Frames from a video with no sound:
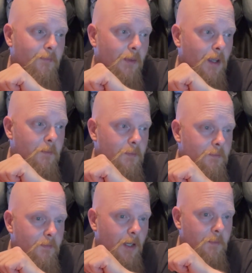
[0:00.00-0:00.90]
I'm
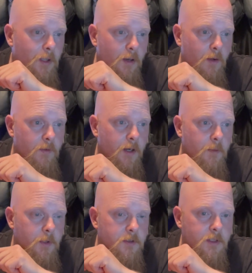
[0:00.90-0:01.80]
not all there
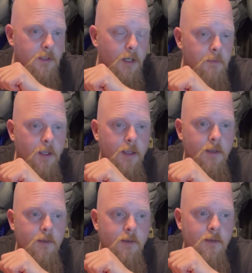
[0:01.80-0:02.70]
most of the time.
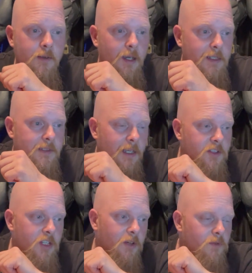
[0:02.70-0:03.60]
I say
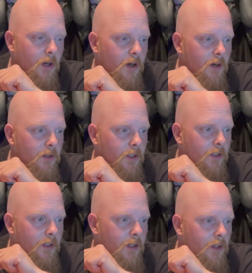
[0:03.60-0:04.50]
shit wrong, or,
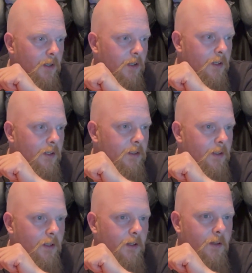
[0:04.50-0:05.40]

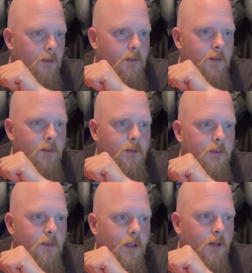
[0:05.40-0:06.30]
you know,
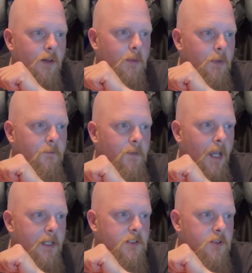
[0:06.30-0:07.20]
I don't have my
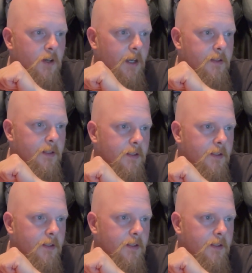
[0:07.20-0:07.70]
facts straight.